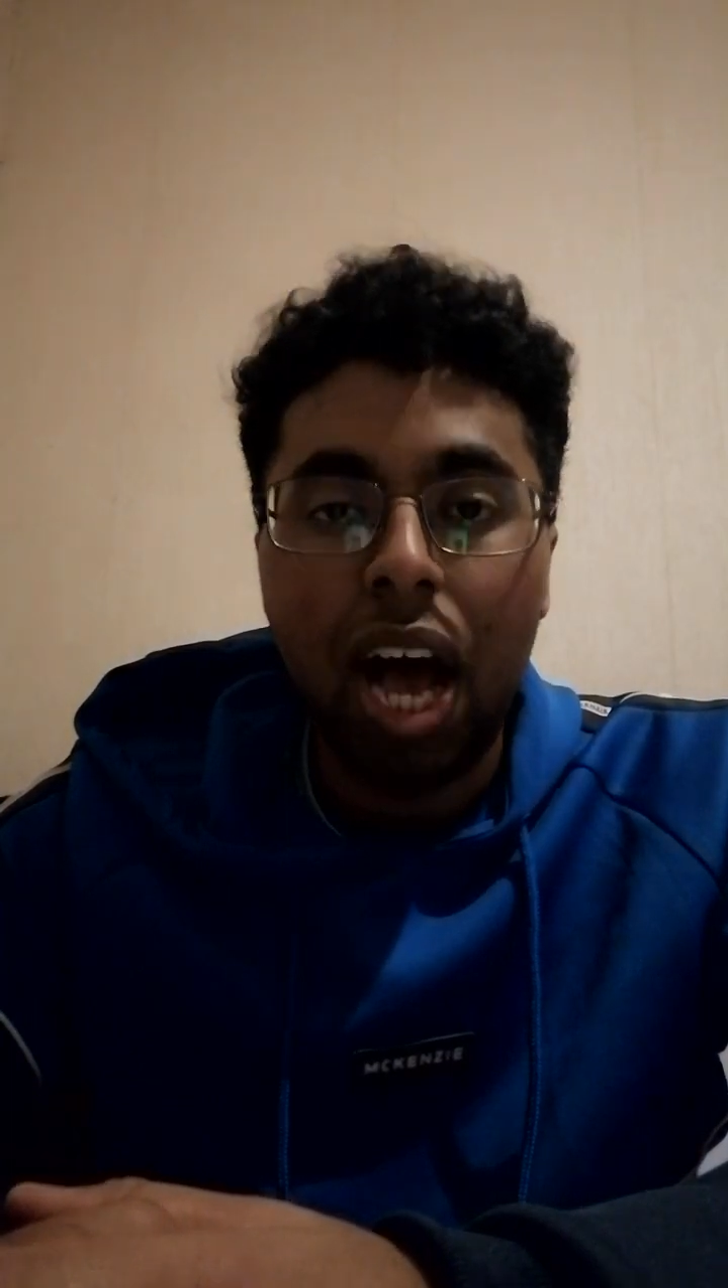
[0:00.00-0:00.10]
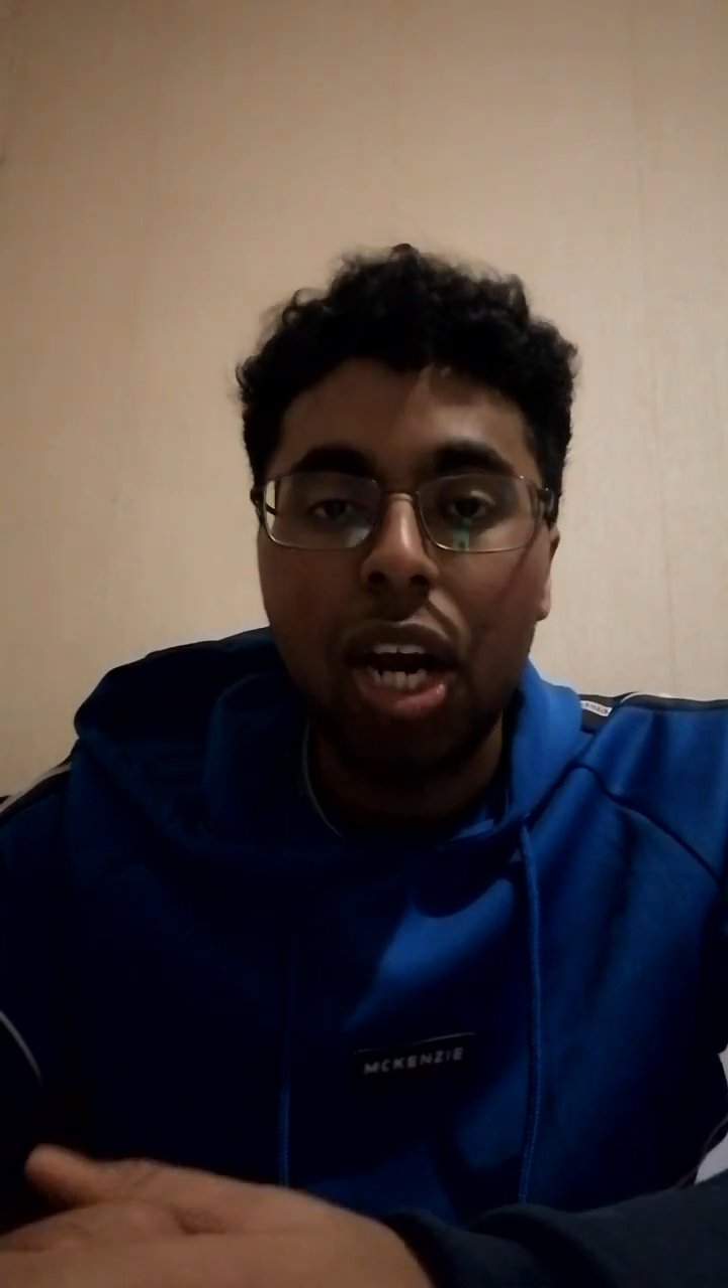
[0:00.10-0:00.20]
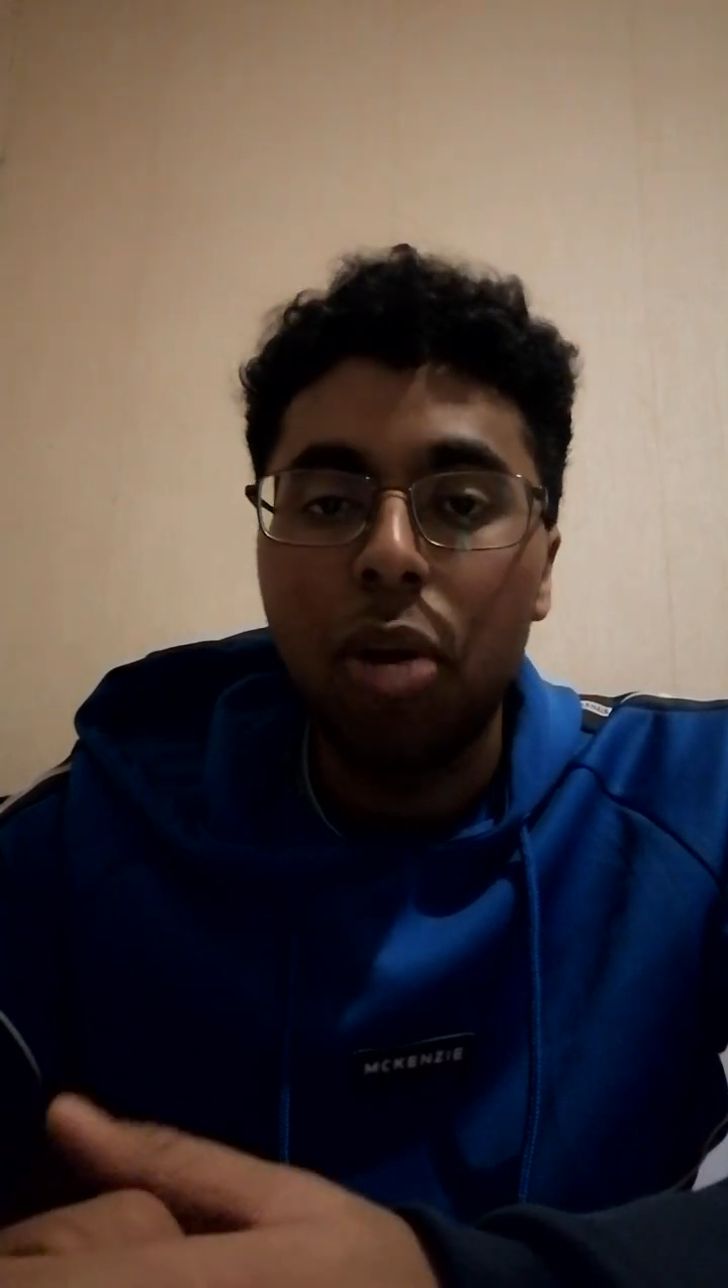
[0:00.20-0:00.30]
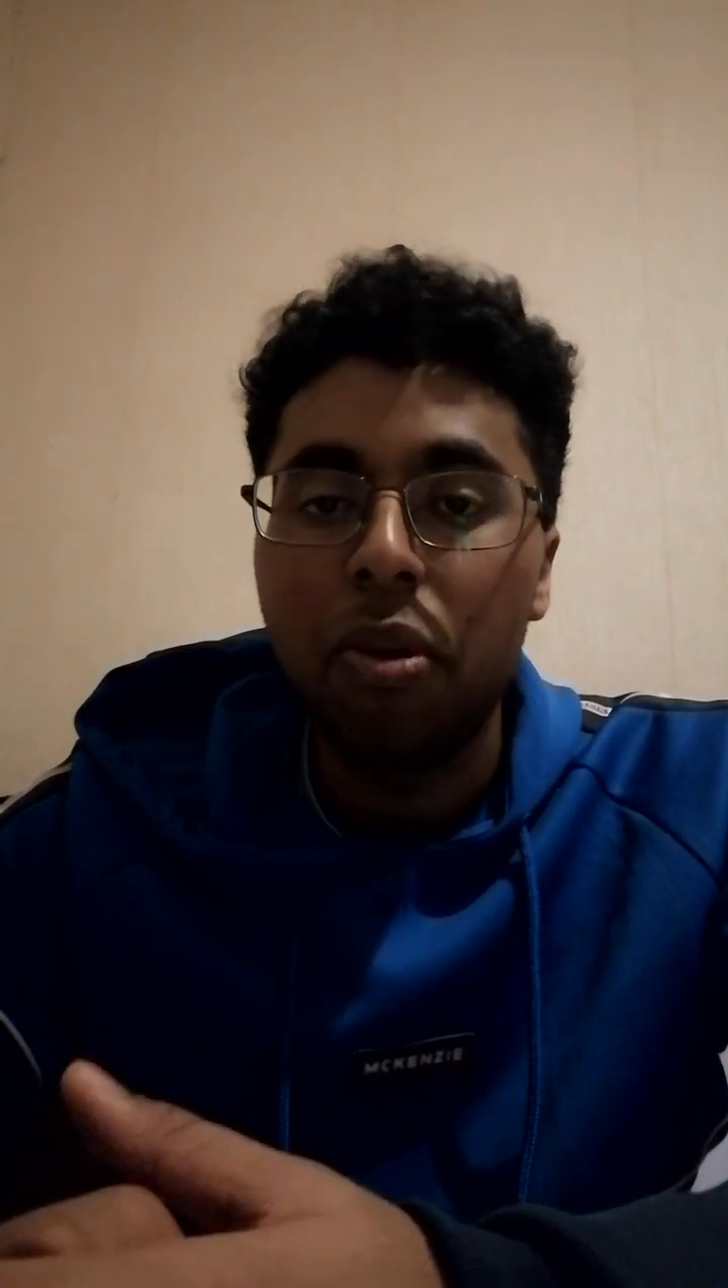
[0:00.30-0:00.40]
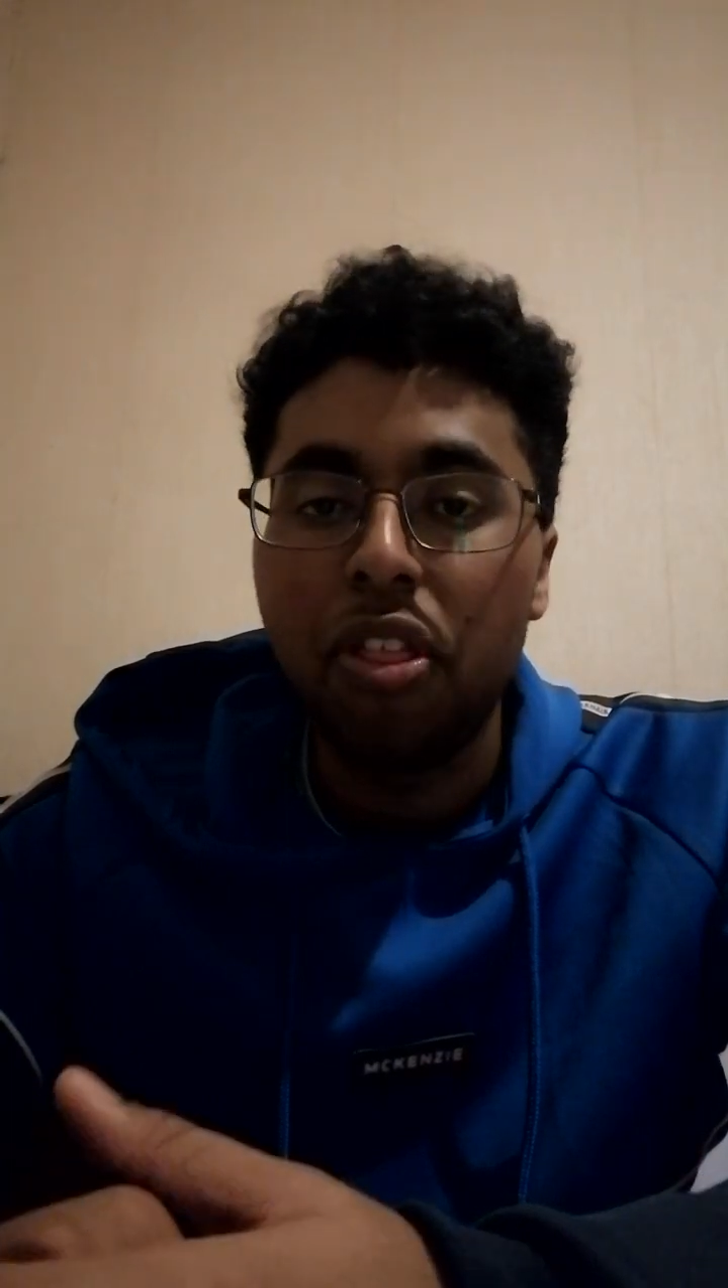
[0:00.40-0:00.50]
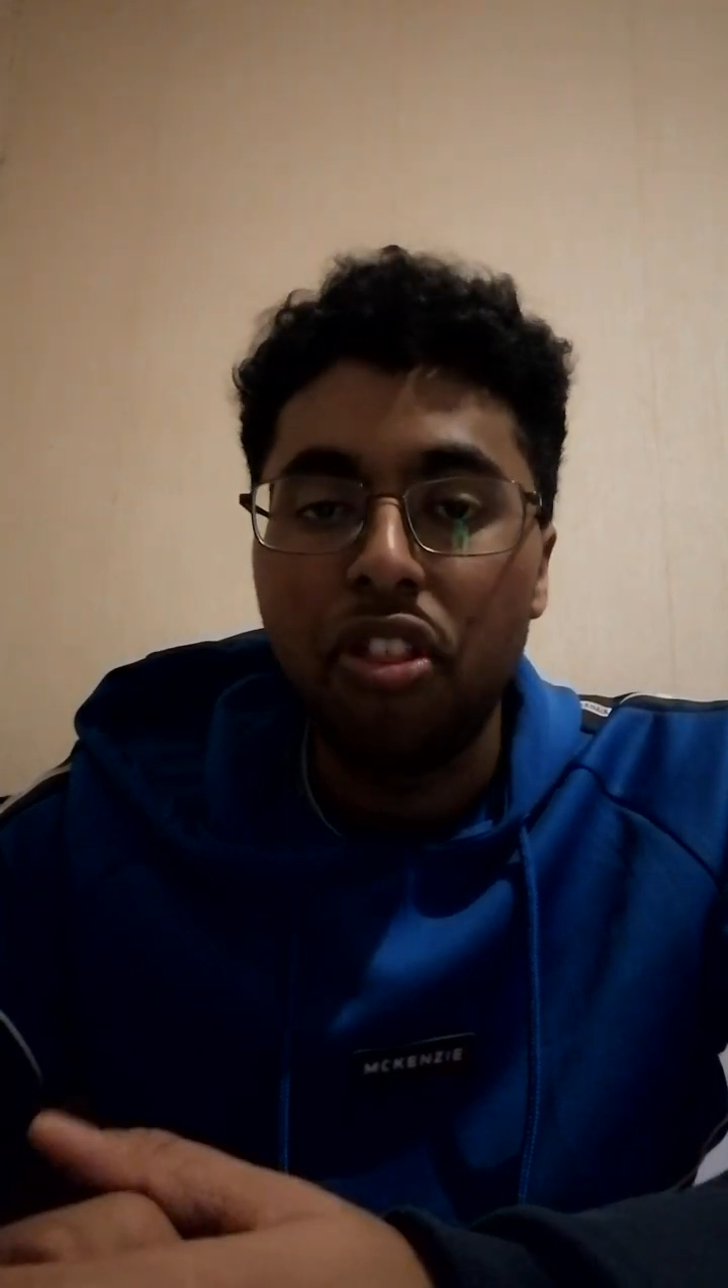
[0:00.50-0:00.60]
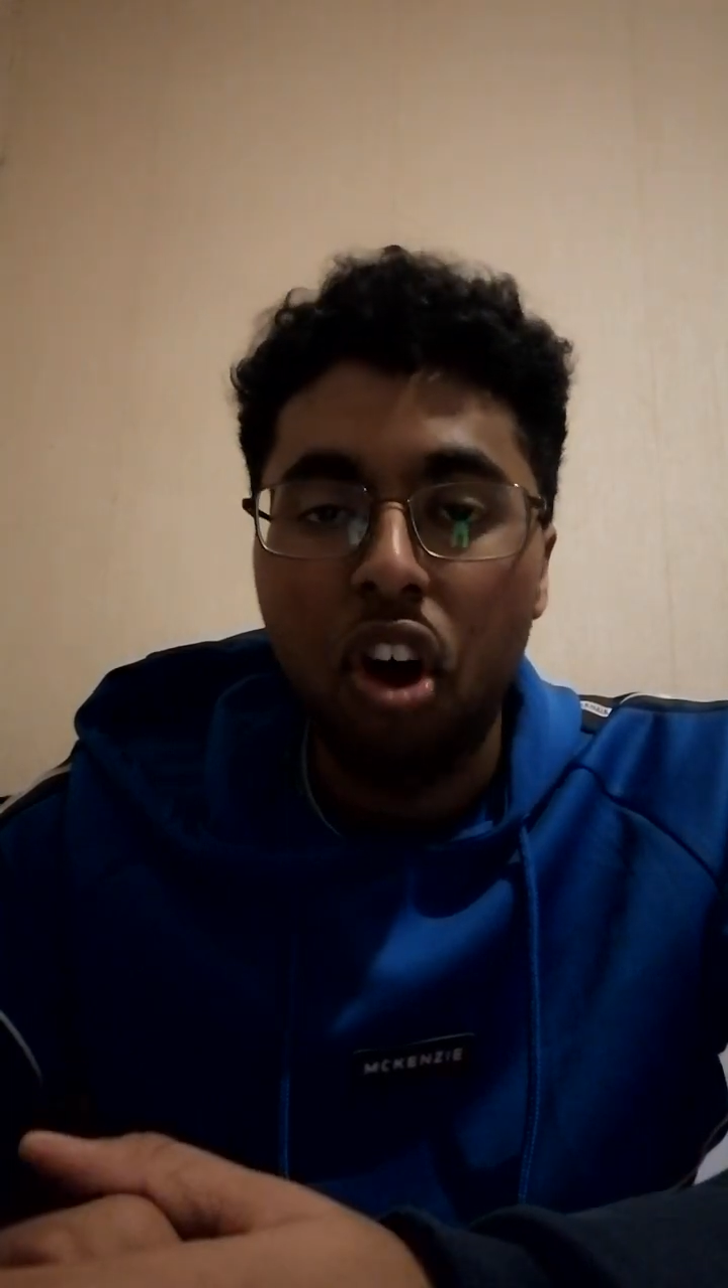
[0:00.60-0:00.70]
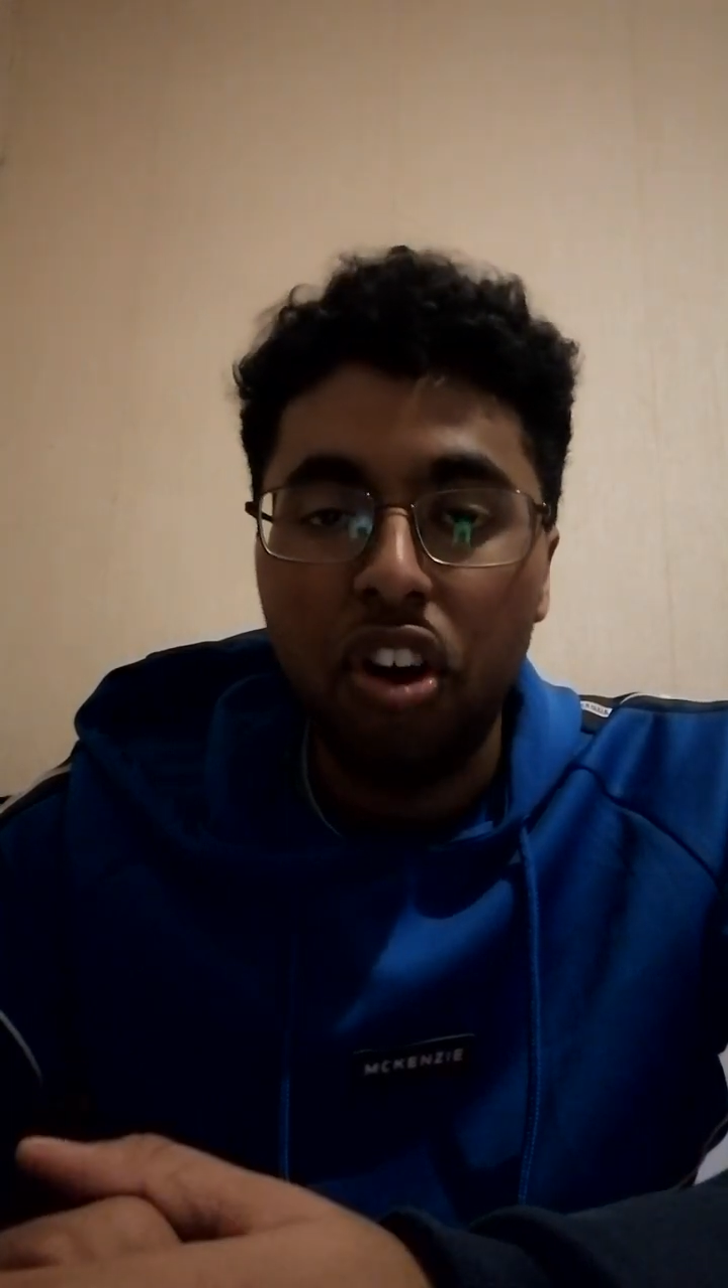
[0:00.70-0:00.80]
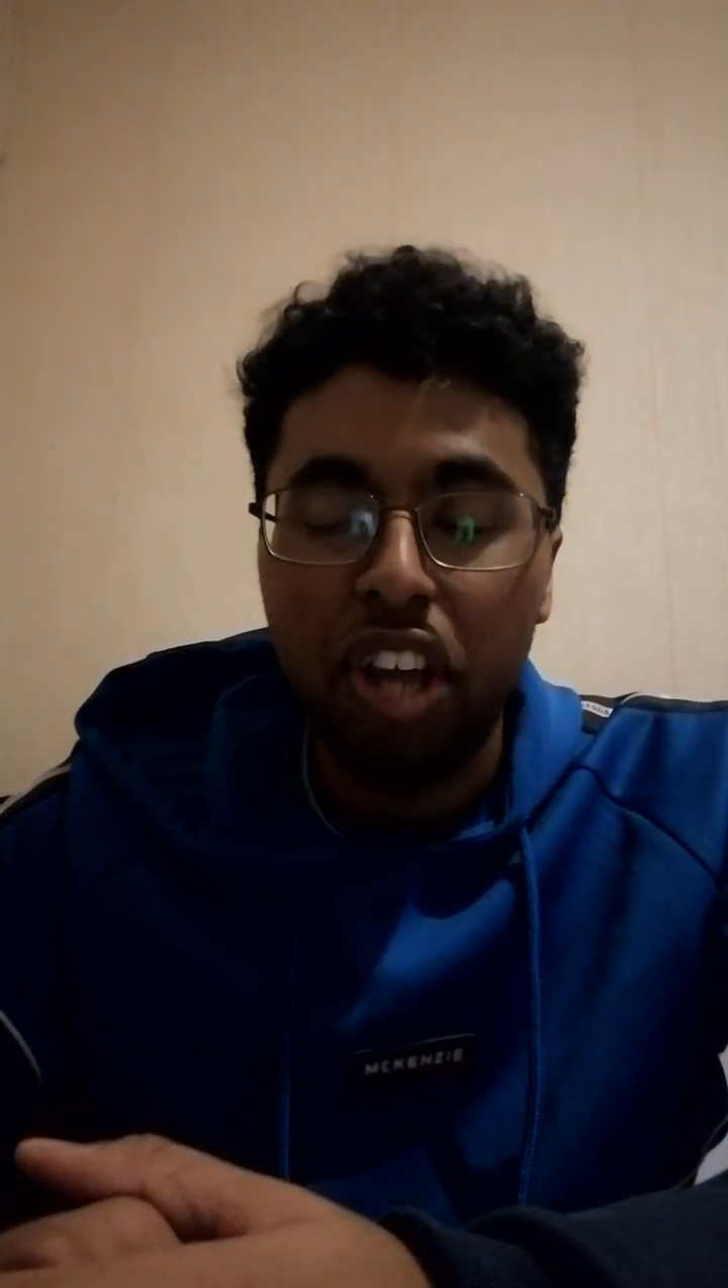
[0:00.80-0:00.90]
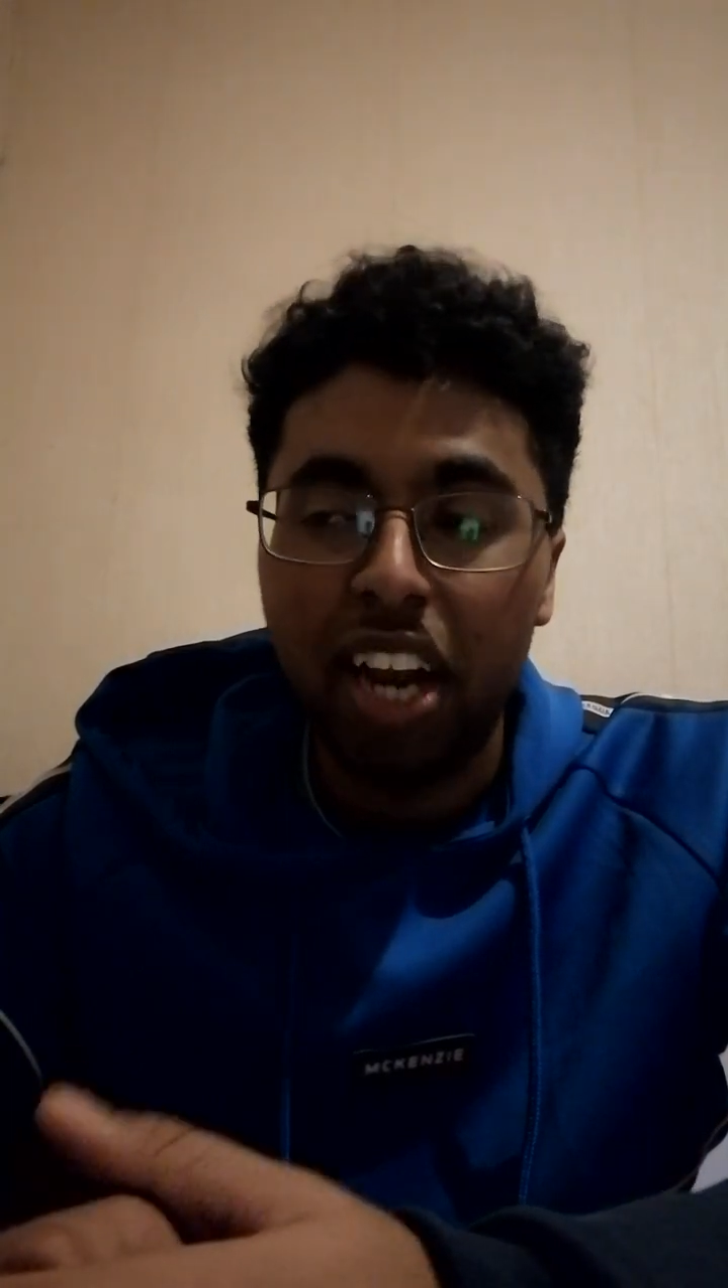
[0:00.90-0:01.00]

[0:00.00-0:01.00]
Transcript: I could be 30